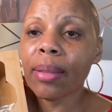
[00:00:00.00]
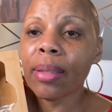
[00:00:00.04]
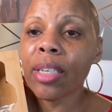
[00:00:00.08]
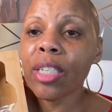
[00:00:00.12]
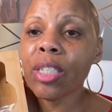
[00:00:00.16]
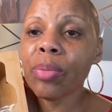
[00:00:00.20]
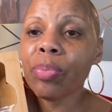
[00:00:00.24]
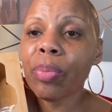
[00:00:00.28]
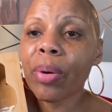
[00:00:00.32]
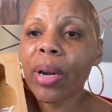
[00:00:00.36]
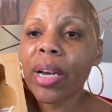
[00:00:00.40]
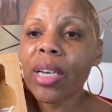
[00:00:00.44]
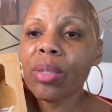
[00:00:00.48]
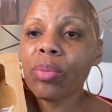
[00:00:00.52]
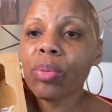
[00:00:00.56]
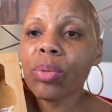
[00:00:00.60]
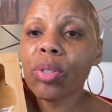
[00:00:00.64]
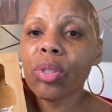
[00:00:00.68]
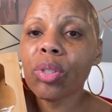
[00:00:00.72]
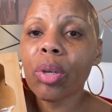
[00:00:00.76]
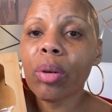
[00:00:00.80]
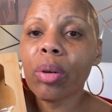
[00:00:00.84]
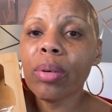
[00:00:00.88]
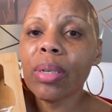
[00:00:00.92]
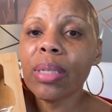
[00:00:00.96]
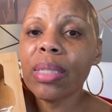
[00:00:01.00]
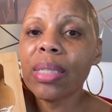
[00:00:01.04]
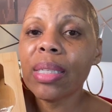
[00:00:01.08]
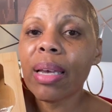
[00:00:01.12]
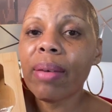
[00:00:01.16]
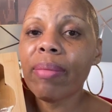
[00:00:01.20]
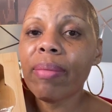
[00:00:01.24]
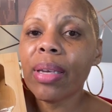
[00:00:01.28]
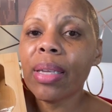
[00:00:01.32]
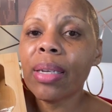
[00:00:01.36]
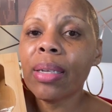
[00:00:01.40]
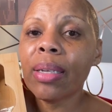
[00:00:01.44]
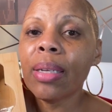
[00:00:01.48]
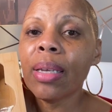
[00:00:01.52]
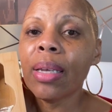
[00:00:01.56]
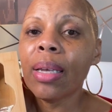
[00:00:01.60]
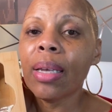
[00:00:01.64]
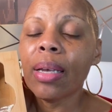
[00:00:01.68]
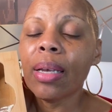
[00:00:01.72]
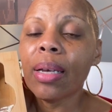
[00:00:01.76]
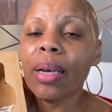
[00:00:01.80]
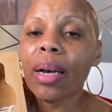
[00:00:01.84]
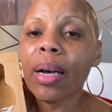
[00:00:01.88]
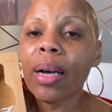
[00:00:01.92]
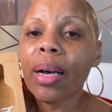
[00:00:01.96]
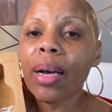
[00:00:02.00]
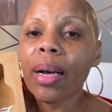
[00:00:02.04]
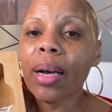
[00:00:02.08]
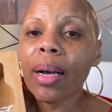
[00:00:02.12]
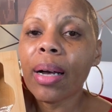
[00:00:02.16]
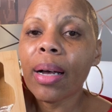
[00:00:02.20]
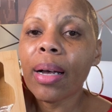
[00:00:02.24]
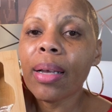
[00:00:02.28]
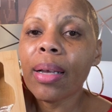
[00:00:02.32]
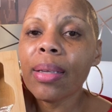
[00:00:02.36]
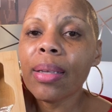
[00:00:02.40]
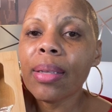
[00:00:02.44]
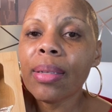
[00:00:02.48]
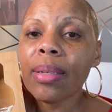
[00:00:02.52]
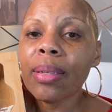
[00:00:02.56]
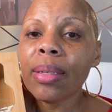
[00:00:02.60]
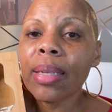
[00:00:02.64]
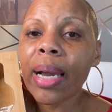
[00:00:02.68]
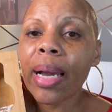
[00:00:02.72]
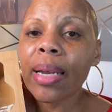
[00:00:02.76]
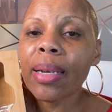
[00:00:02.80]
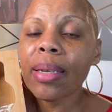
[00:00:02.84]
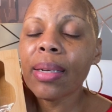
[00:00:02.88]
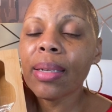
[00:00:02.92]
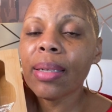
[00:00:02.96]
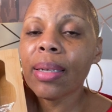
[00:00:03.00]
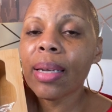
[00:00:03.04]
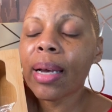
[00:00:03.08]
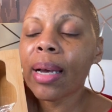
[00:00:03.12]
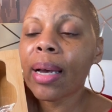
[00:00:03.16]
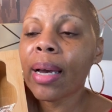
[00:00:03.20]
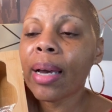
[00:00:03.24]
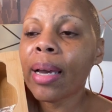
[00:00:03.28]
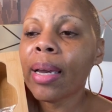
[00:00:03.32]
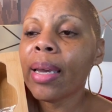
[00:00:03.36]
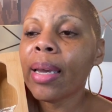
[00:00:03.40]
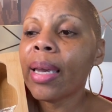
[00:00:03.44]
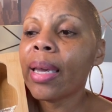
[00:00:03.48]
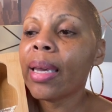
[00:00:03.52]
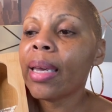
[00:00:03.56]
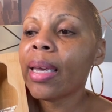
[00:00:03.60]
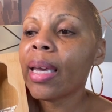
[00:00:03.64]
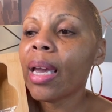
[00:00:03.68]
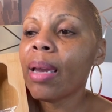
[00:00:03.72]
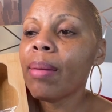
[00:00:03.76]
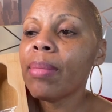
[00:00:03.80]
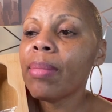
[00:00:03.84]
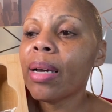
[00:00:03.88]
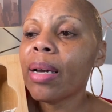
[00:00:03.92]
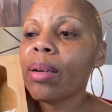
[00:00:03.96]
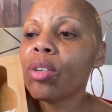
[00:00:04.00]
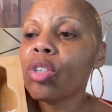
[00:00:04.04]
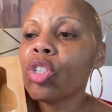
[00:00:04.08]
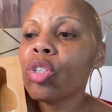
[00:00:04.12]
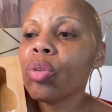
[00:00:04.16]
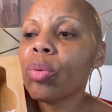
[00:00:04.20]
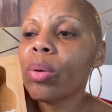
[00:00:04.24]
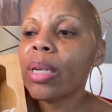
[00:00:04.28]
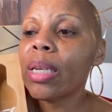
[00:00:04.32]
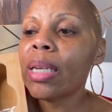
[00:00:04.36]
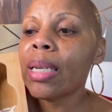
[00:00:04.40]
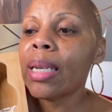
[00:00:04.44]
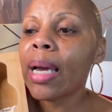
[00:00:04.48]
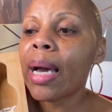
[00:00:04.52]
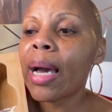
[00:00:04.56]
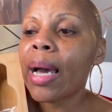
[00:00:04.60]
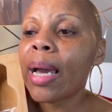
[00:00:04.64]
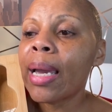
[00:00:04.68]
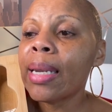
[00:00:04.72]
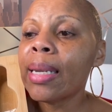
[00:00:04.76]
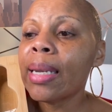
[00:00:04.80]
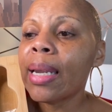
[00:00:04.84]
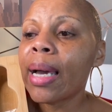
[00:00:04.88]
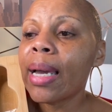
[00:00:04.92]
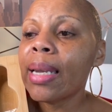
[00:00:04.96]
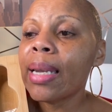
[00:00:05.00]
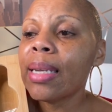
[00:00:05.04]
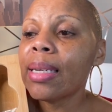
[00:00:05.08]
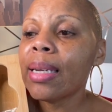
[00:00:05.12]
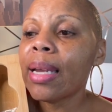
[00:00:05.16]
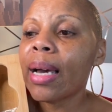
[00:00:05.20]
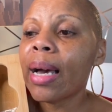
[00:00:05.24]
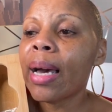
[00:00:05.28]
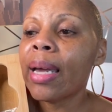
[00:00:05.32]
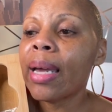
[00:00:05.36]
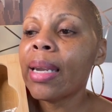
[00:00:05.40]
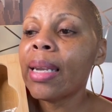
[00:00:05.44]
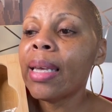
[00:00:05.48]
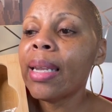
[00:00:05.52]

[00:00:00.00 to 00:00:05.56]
List price was 37 uh, 99 It came down to 29.99.